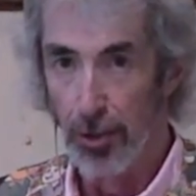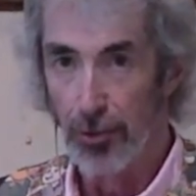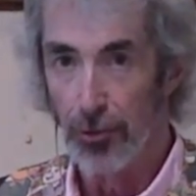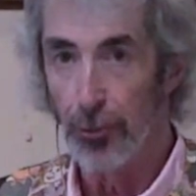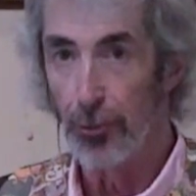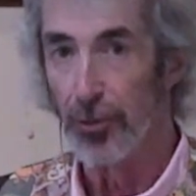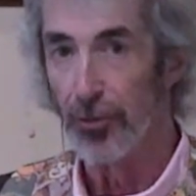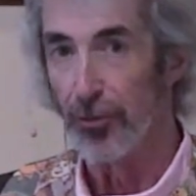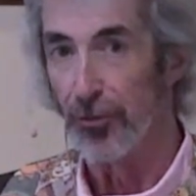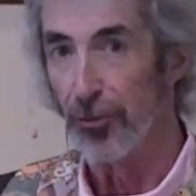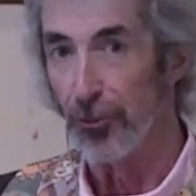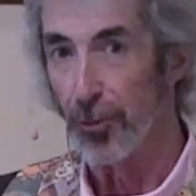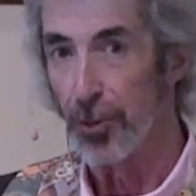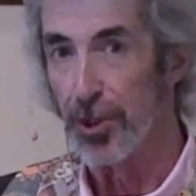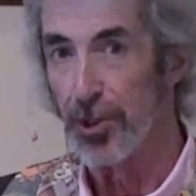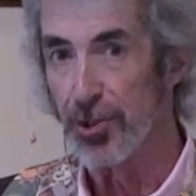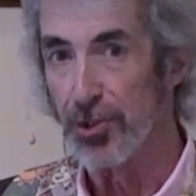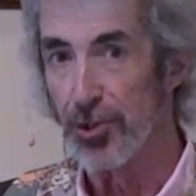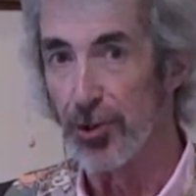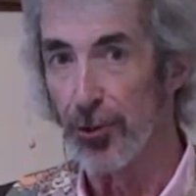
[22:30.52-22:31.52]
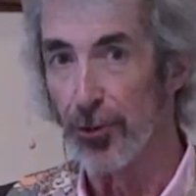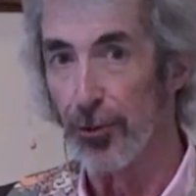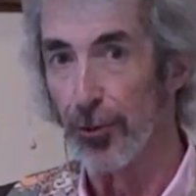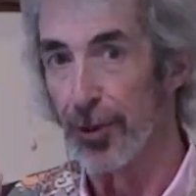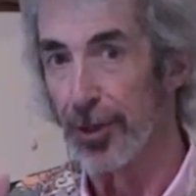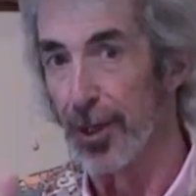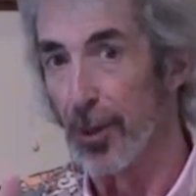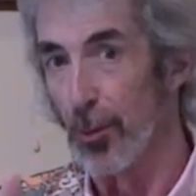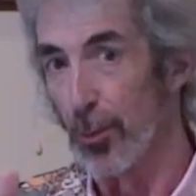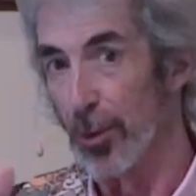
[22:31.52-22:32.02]
to his 3
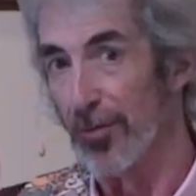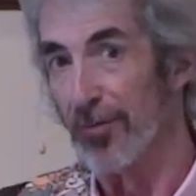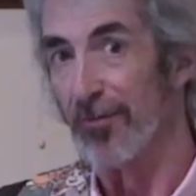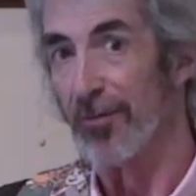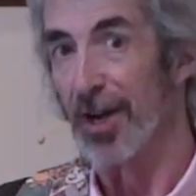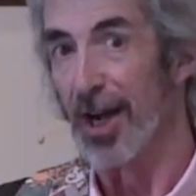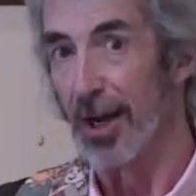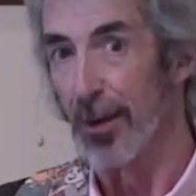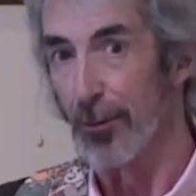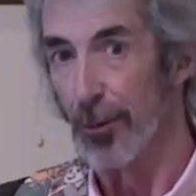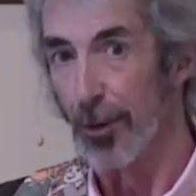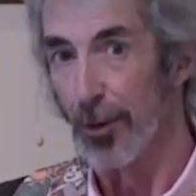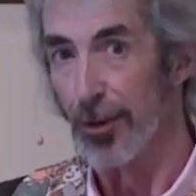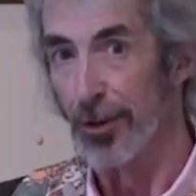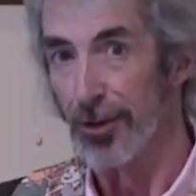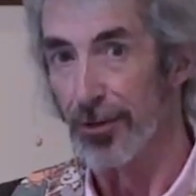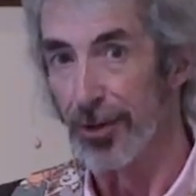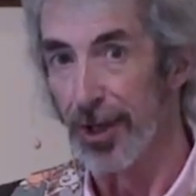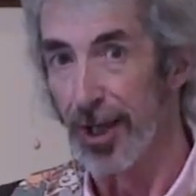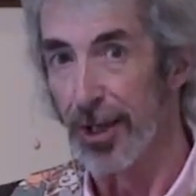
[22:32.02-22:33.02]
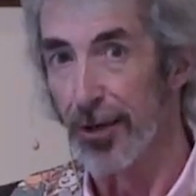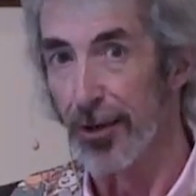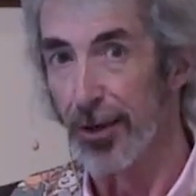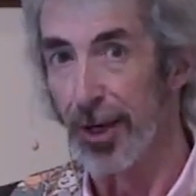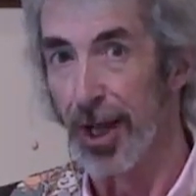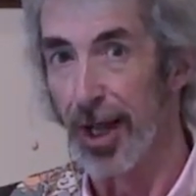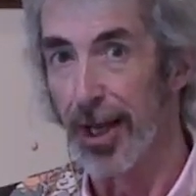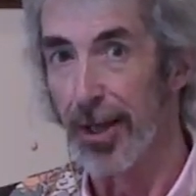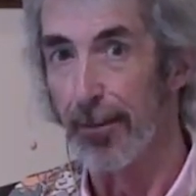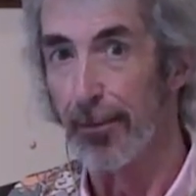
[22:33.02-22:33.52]
children that went viral, entitled,
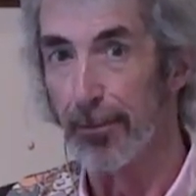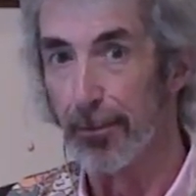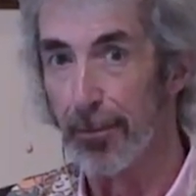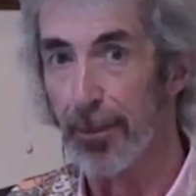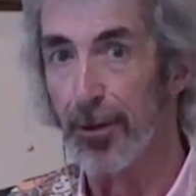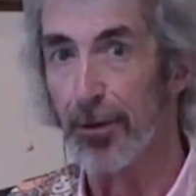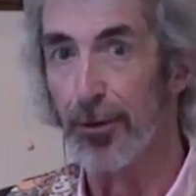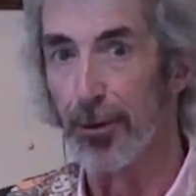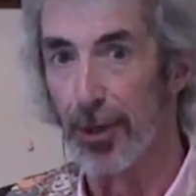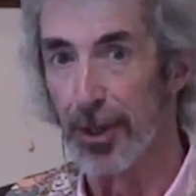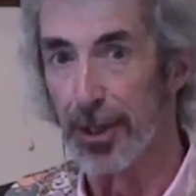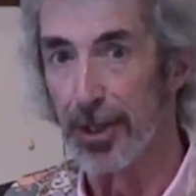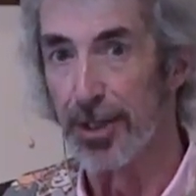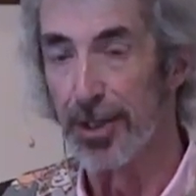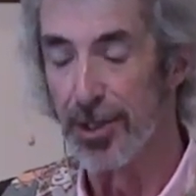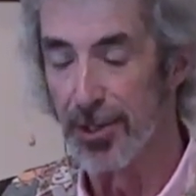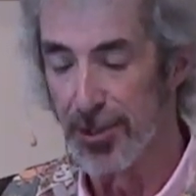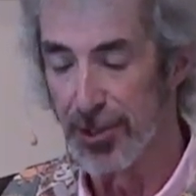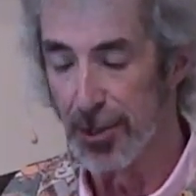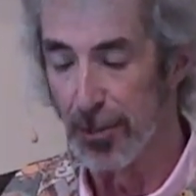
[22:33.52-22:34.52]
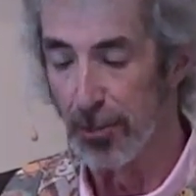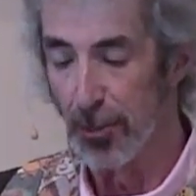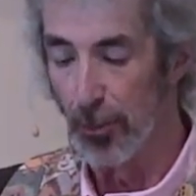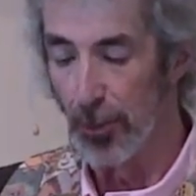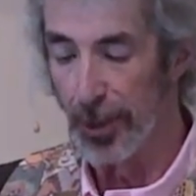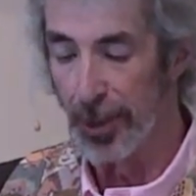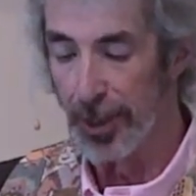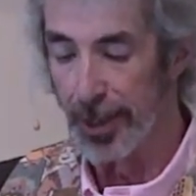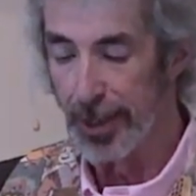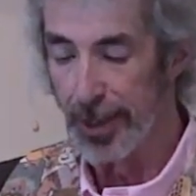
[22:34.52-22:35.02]
I Am Bitterly
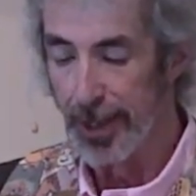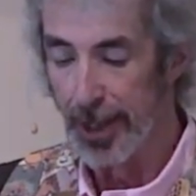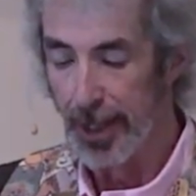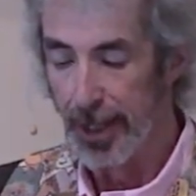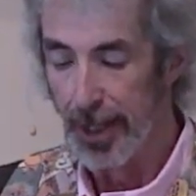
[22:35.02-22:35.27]
Disappointed.